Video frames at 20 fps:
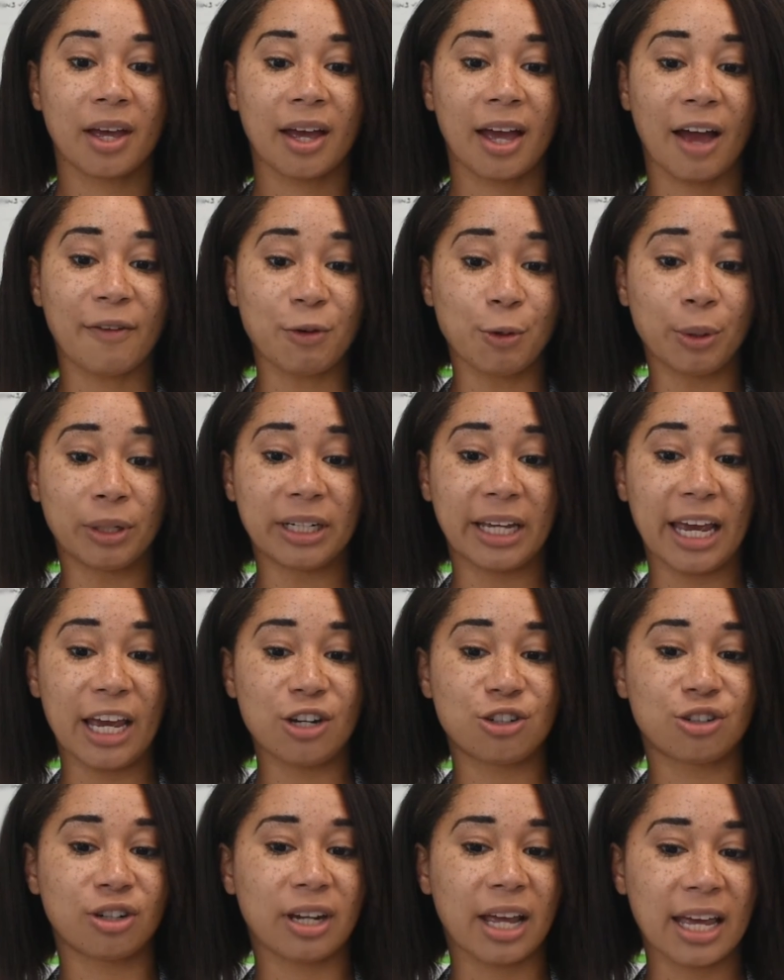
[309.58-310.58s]
Have you
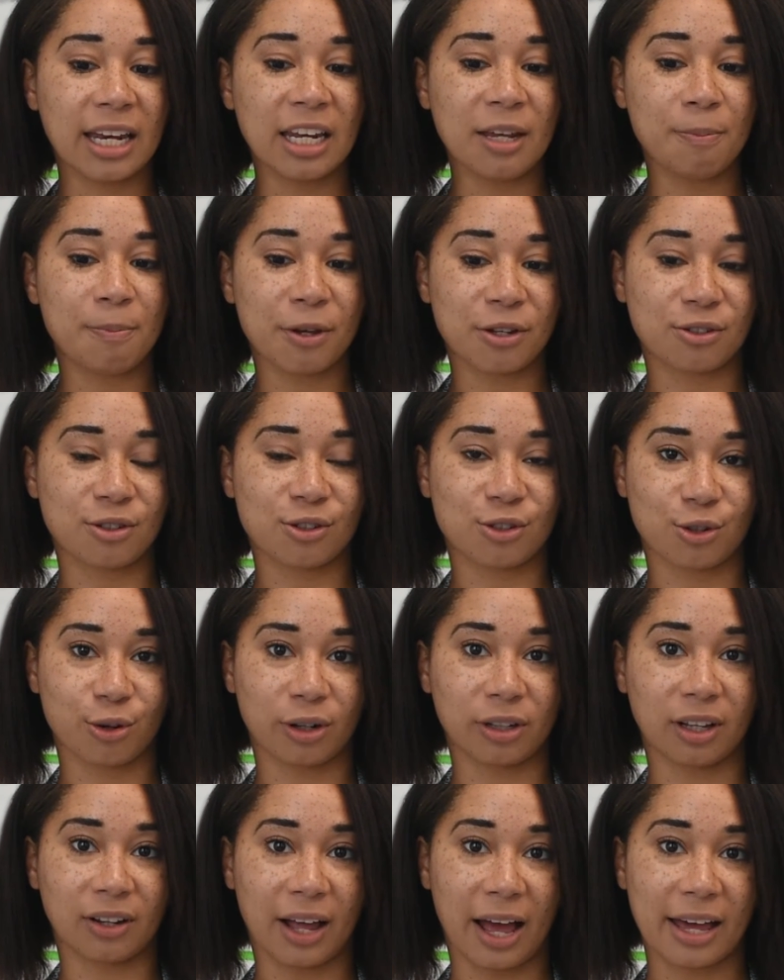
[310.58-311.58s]
engaged in any business
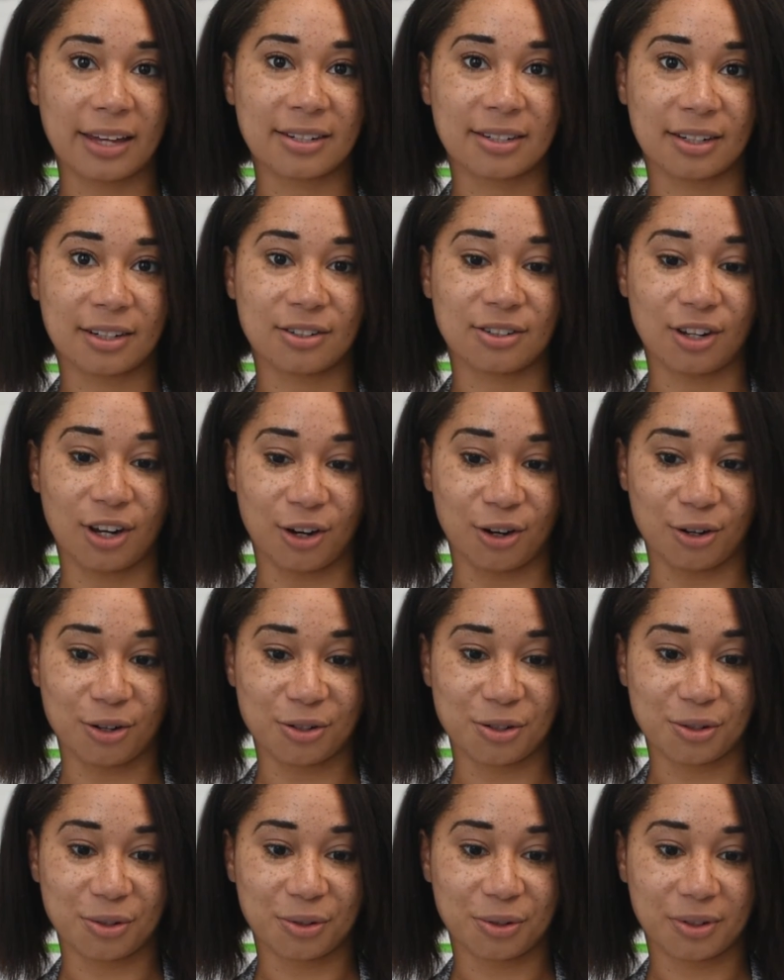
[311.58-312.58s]
during the last 6
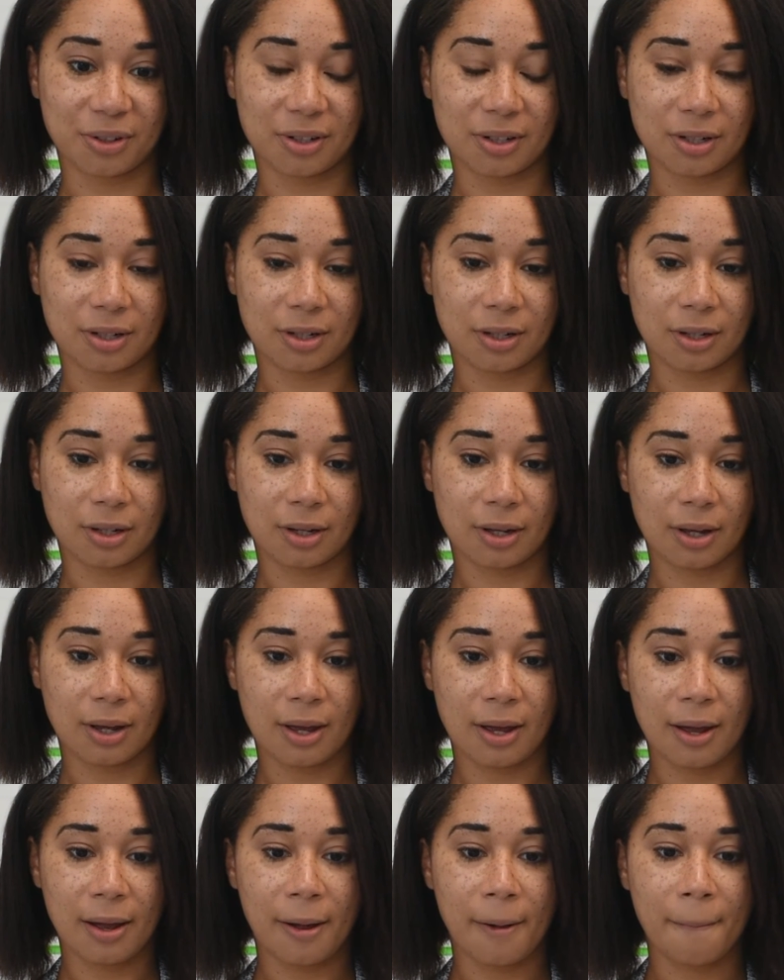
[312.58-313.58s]
years?
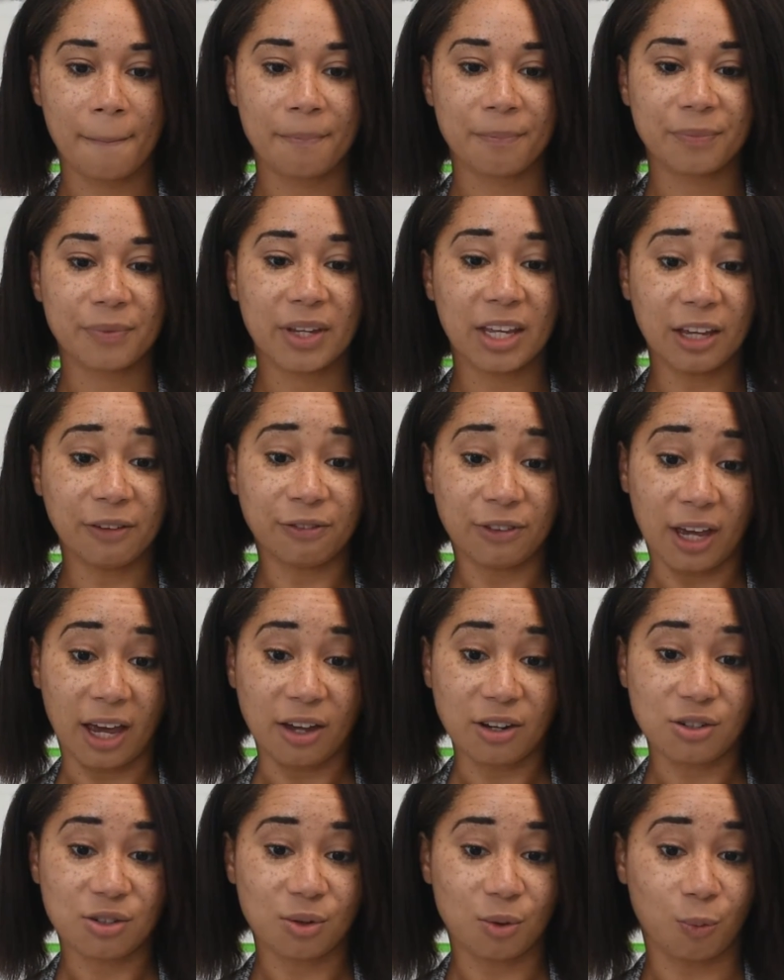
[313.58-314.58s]
If
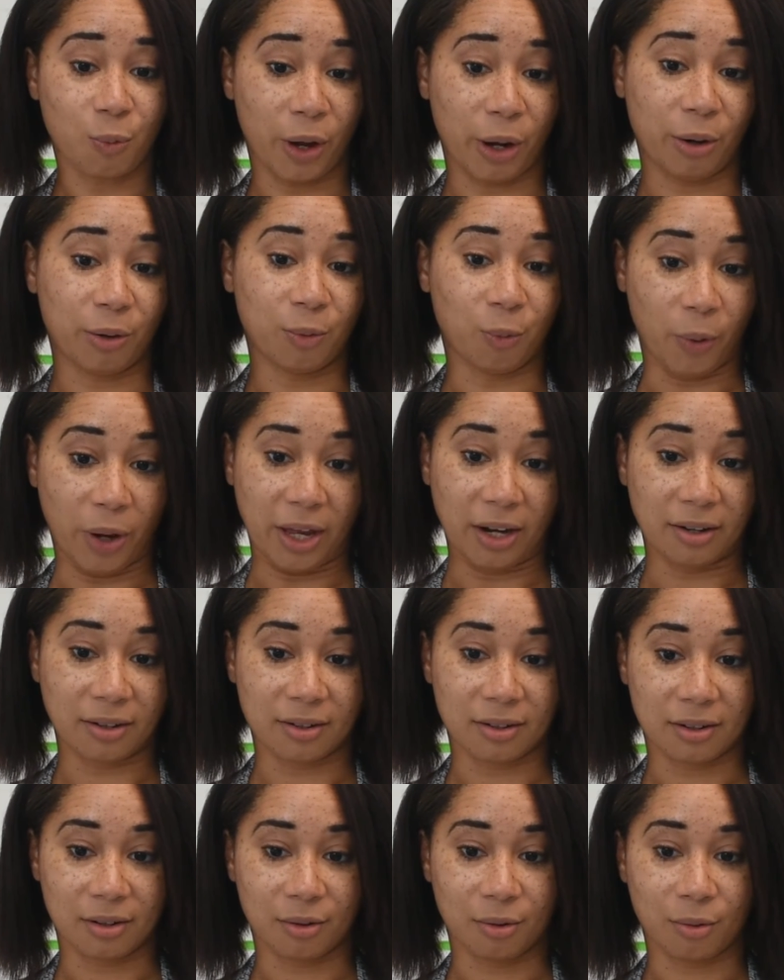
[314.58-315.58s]
yes, where and when?
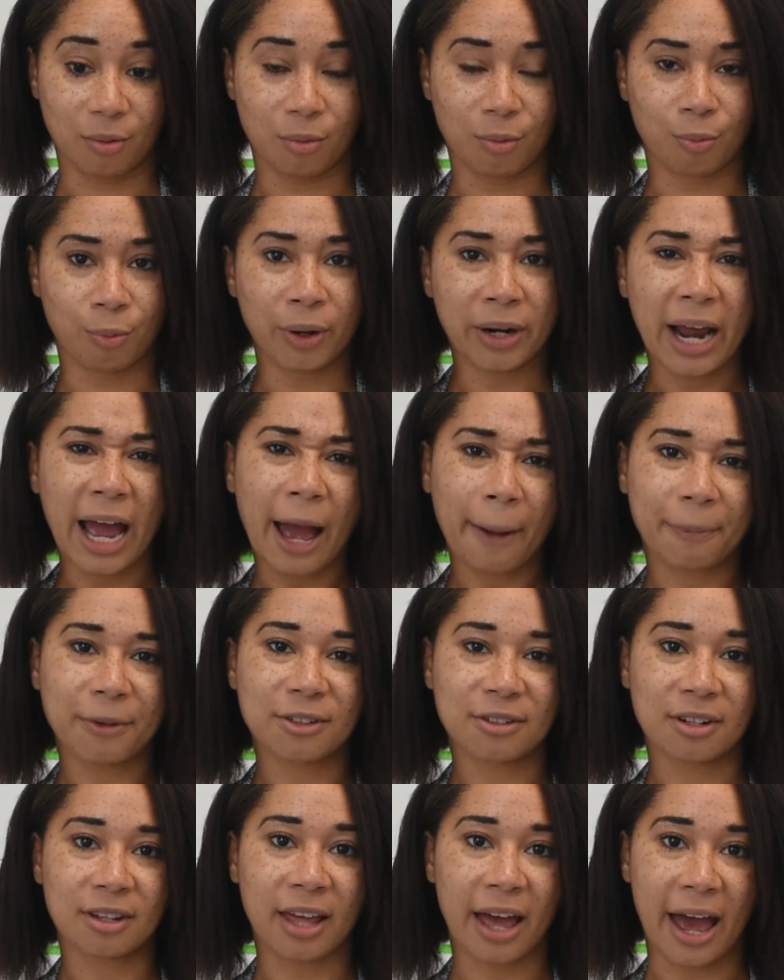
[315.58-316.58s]
What
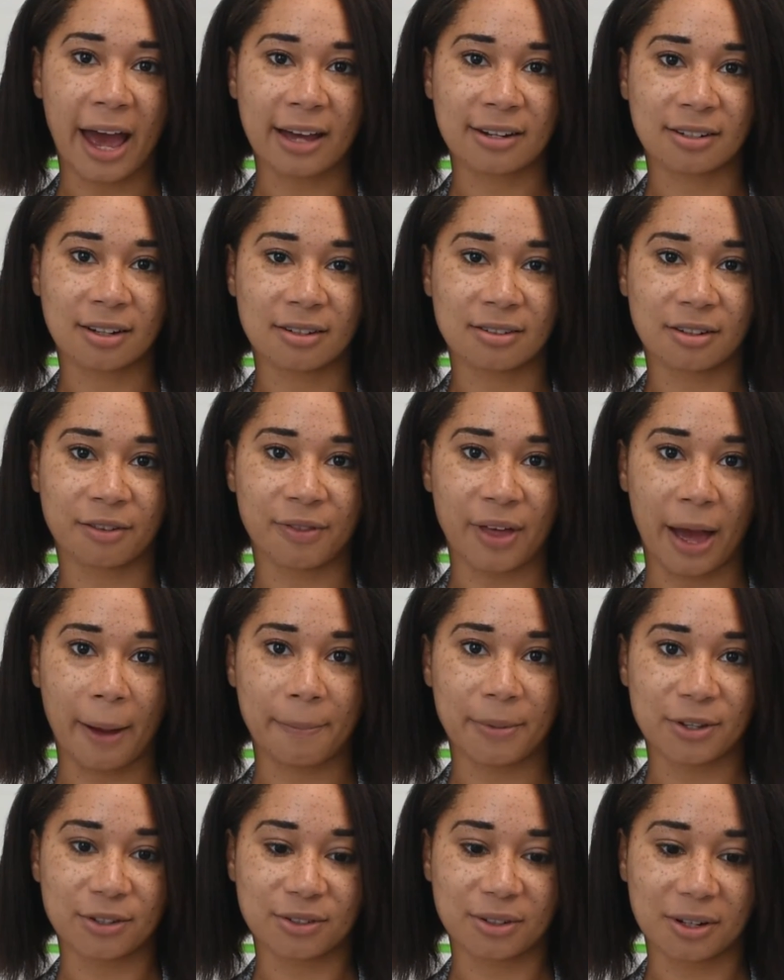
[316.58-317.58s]
happened to the assets of
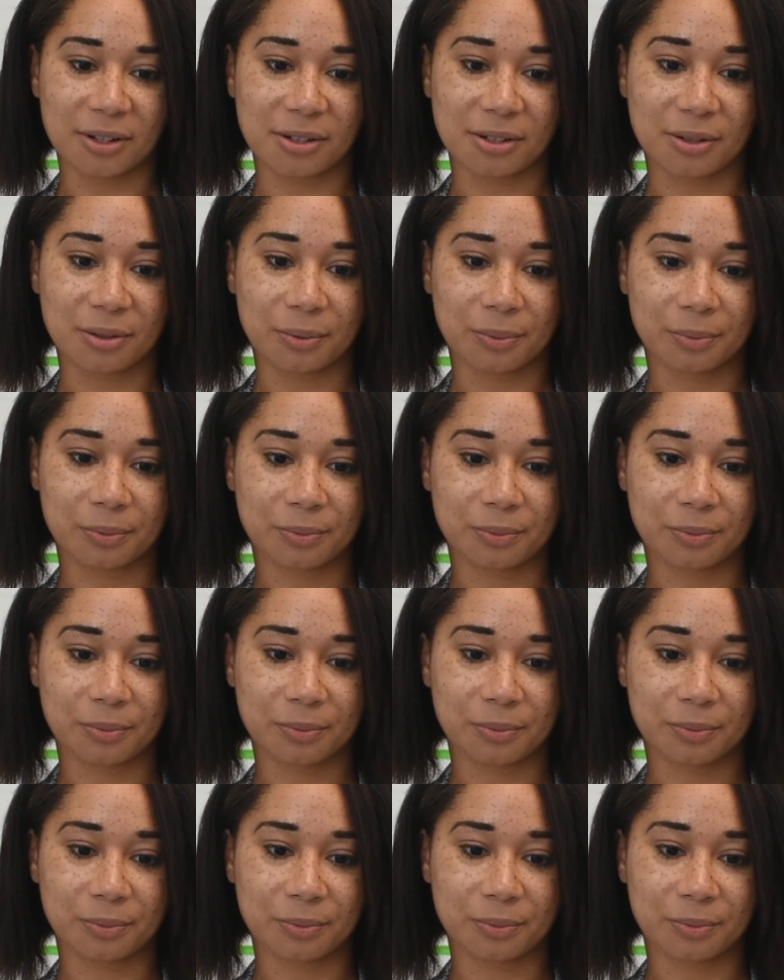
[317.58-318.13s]
that business?